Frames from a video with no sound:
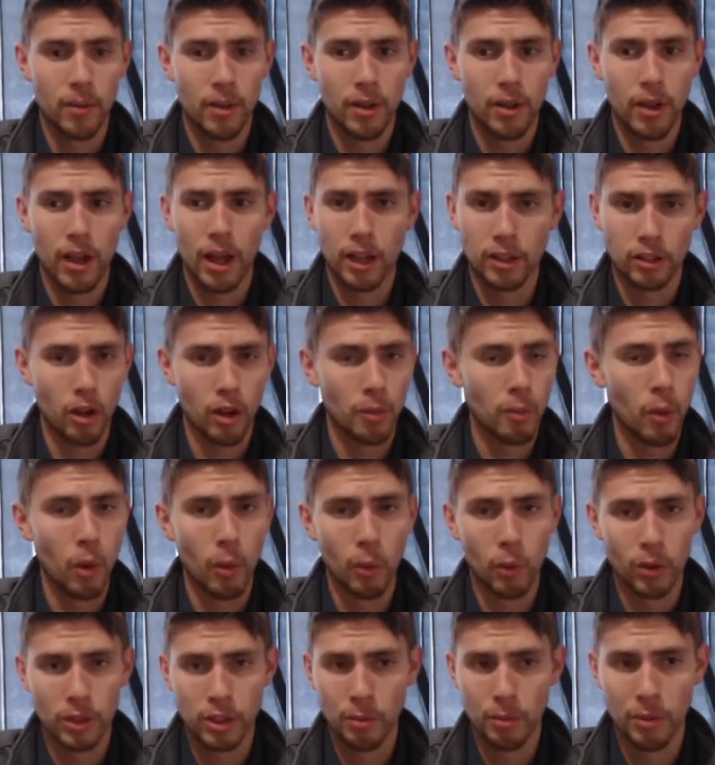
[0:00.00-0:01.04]
ExxonMobil
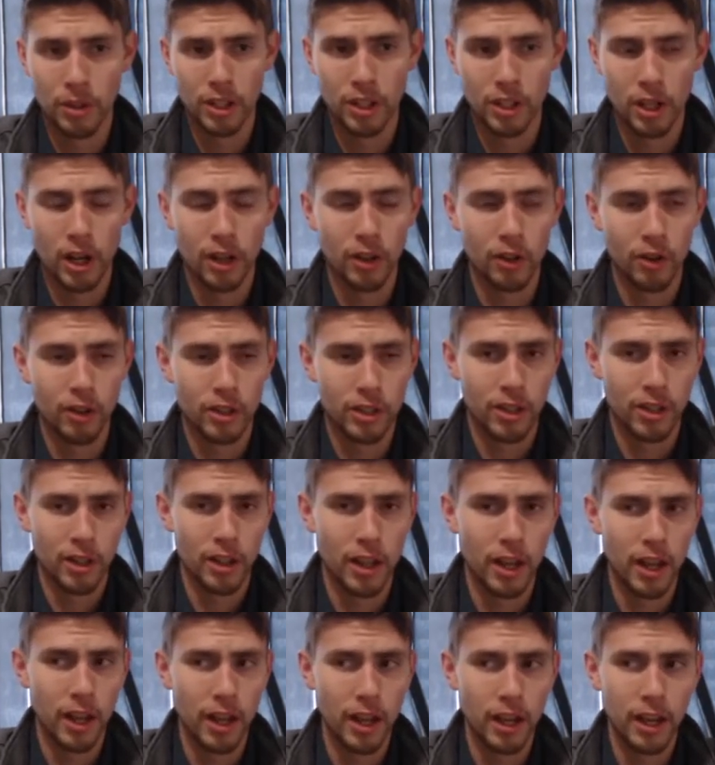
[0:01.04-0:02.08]
and some of these others,
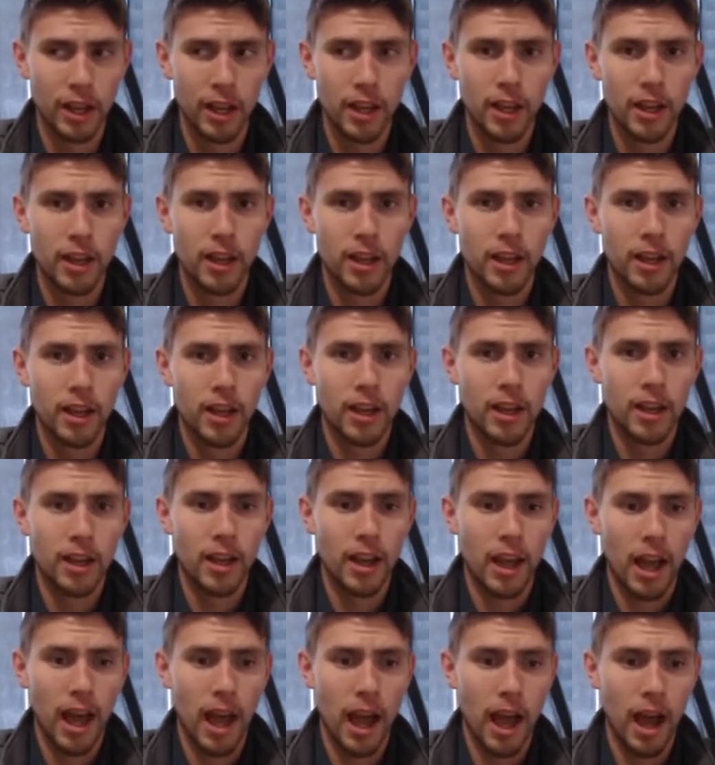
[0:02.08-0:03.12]
they
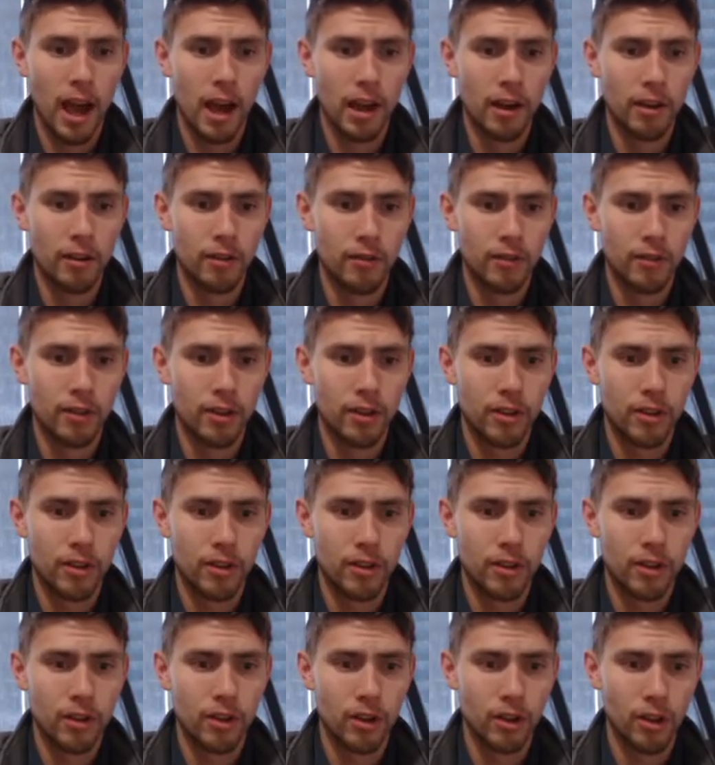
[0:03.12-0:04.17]
have
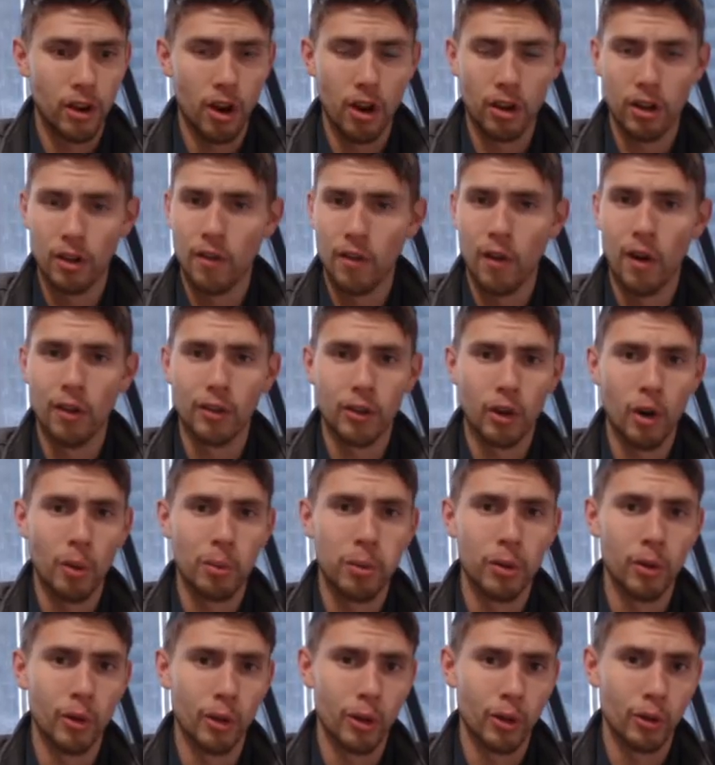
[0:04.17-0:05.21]
gotten involved in our
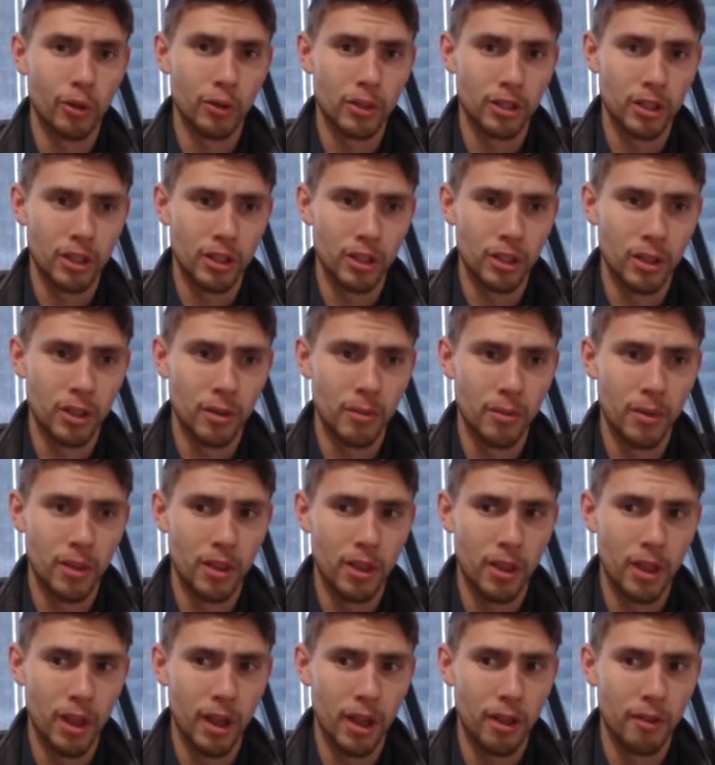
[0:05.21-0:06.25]
political system.
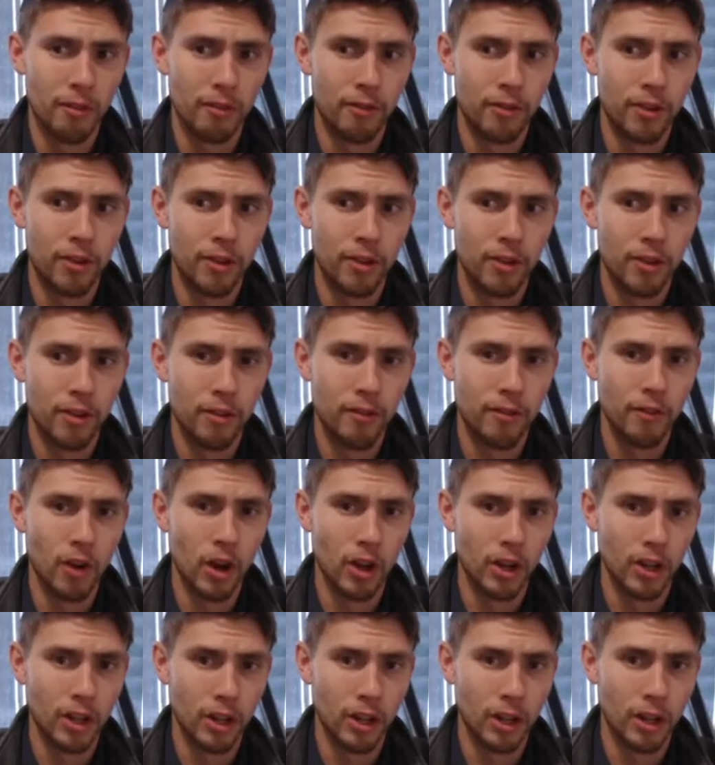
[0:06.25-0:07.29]
They've
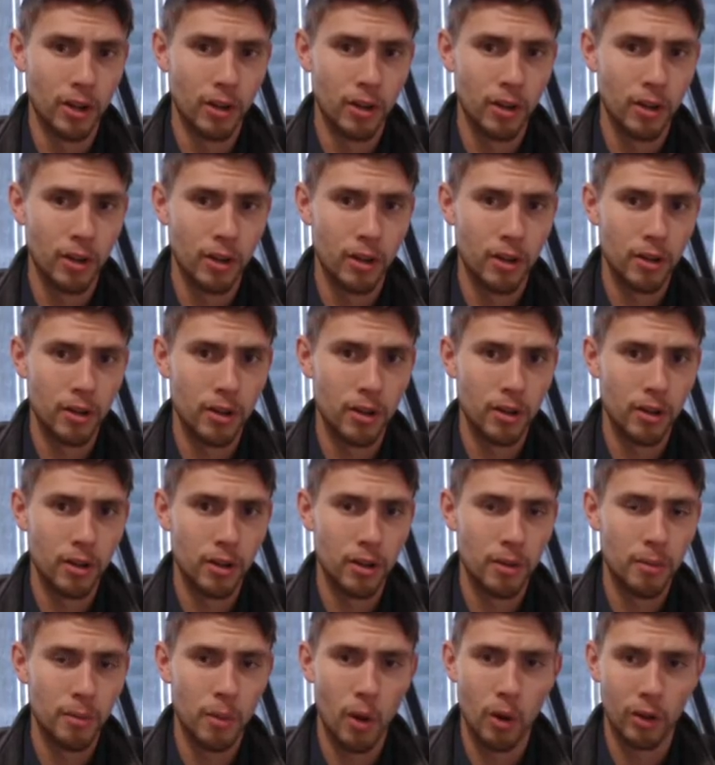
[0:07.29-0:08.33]
funded
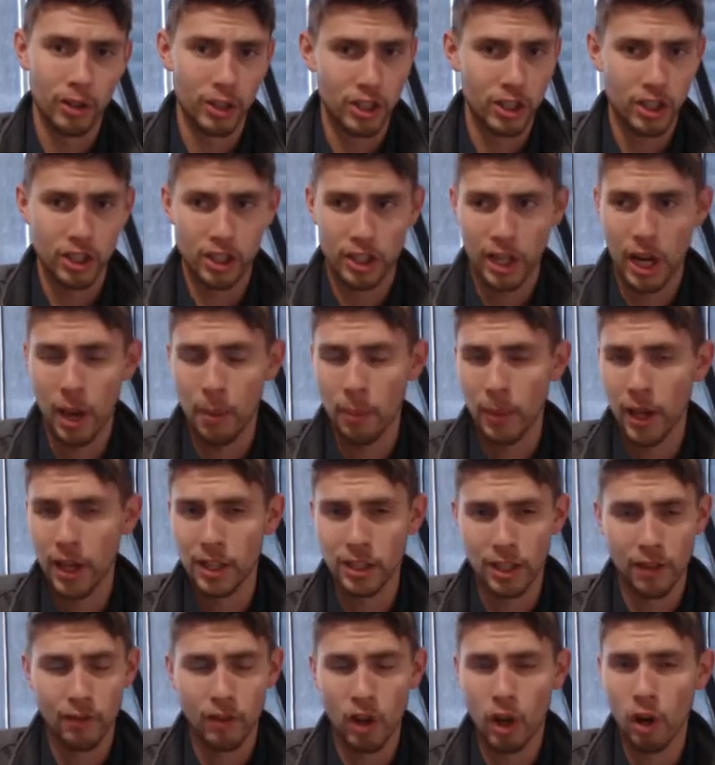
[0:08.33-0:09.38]
politicians' campaigns.
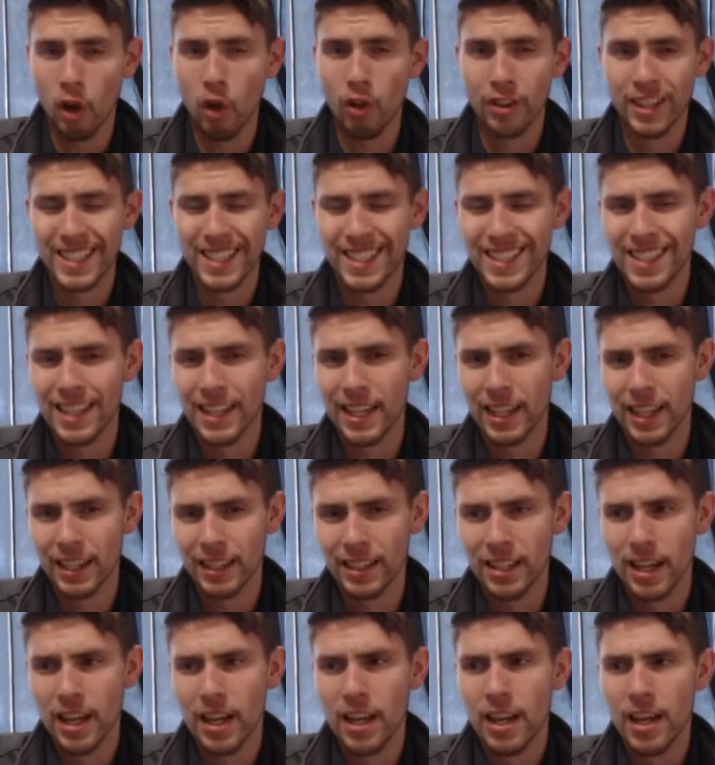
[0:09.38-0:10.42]
They've done all these
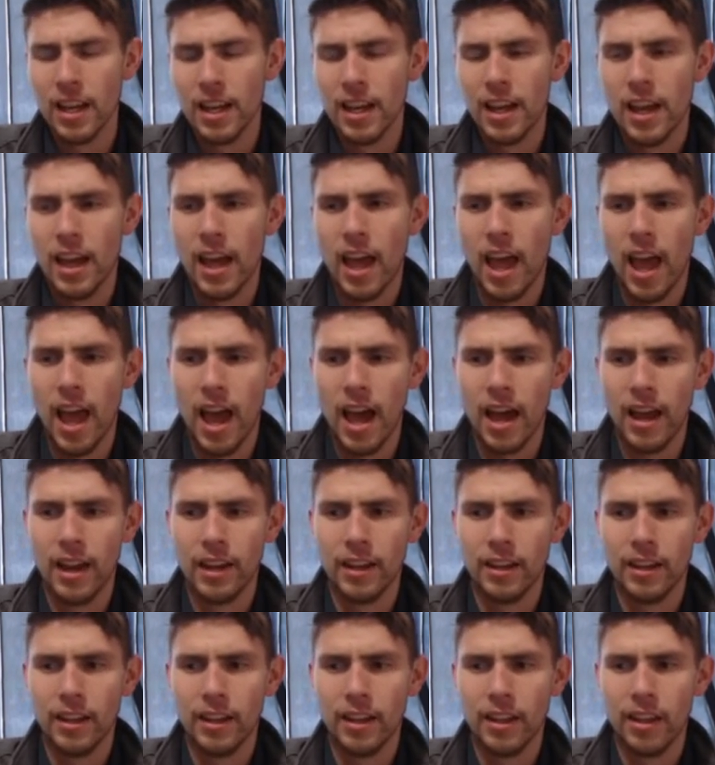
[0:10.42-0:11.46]
things,
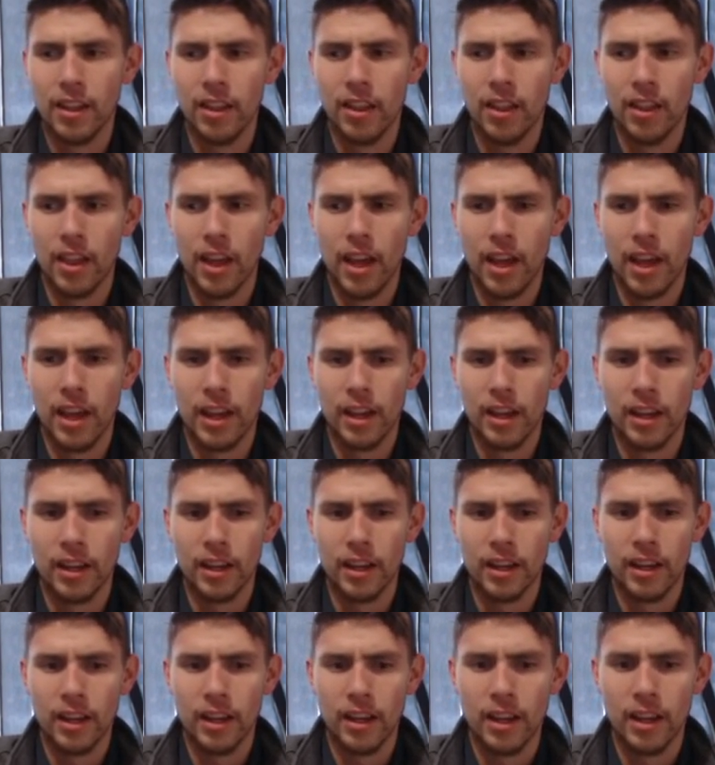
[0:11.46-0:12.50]
and they
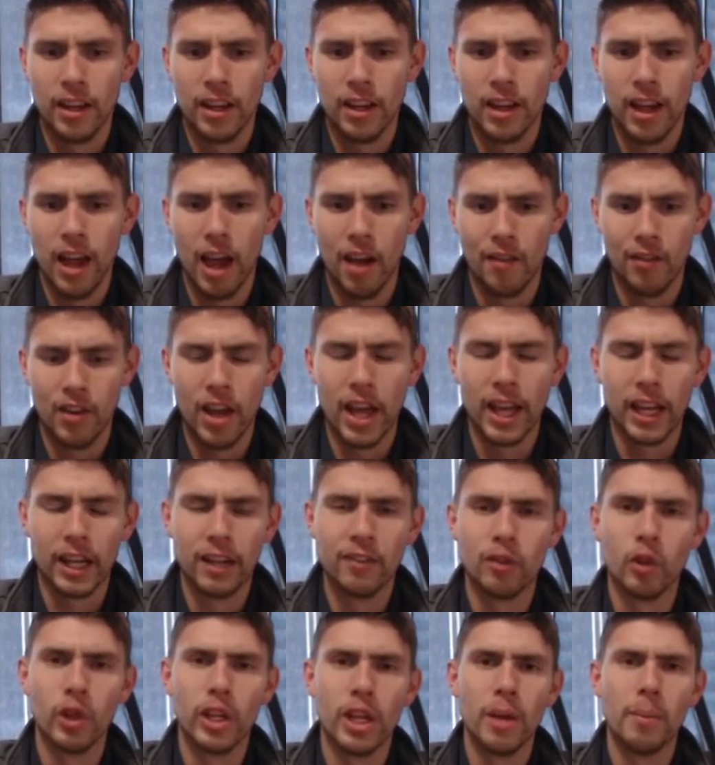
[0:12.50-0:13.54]
have
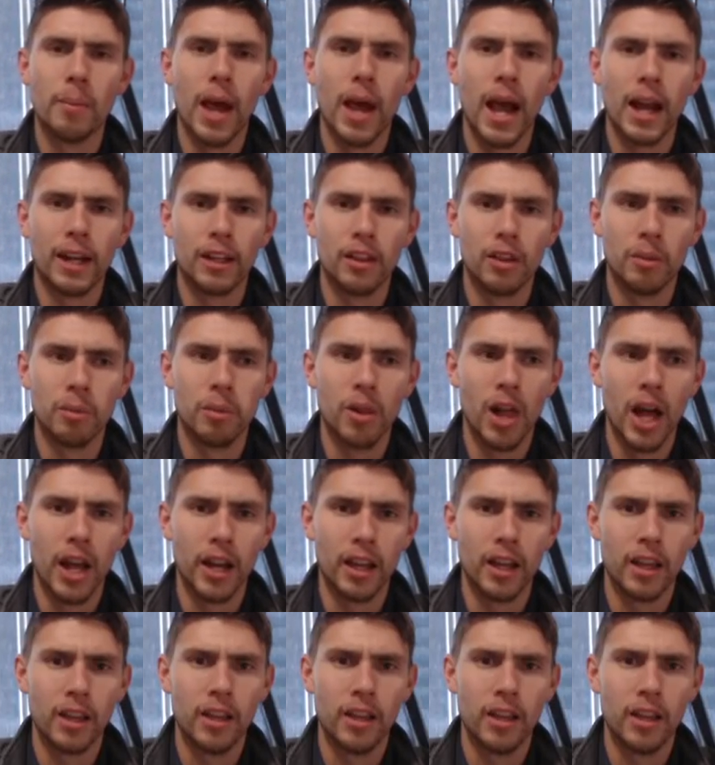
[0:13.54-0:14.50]
negatively impacted the planet.